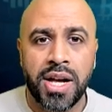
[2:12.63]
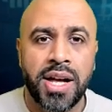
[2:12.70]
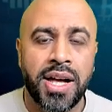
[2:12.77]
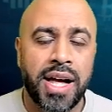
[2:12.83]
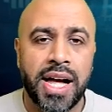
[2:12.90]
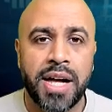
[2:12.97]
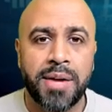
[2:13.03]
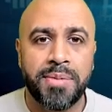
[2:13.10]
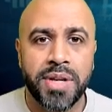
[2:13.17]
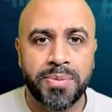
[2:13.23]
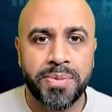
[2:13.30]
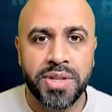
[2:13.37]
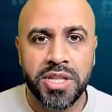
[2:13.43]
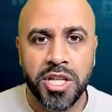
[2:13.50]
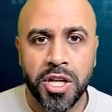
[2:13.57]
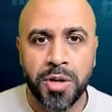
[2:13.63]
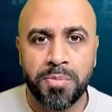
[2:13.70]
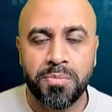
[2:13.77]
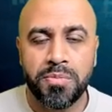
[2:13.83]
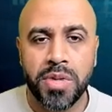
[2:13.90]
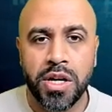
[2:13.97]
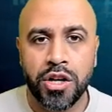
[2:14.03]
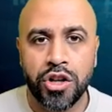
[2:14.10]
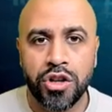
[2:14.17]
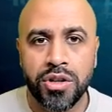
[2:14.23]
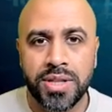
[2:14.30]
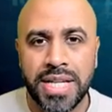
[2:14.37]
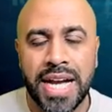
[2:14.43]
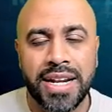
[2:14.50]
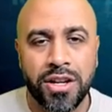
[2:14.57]
there's been some
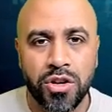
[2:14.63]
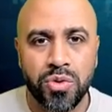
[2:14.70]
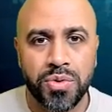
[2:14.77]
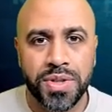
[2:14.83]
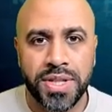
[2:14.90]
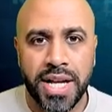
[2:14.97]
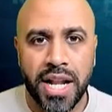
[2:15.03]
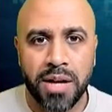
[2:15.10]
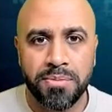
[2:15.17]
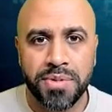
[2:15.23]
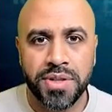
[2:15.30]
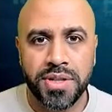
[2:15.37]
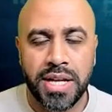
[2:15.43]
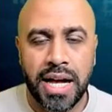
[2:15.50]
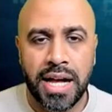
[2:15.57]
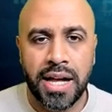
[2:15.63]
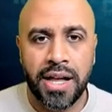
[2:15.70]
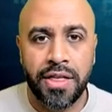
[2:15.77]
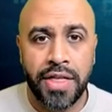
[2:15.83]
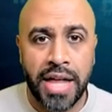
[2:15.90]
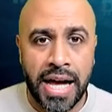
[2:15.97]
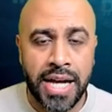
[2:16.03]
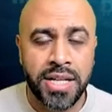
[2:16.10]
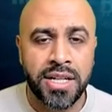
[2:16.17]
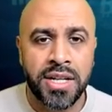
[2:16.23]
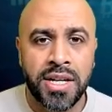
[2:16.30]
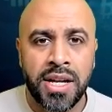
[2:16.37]
good technical setups there.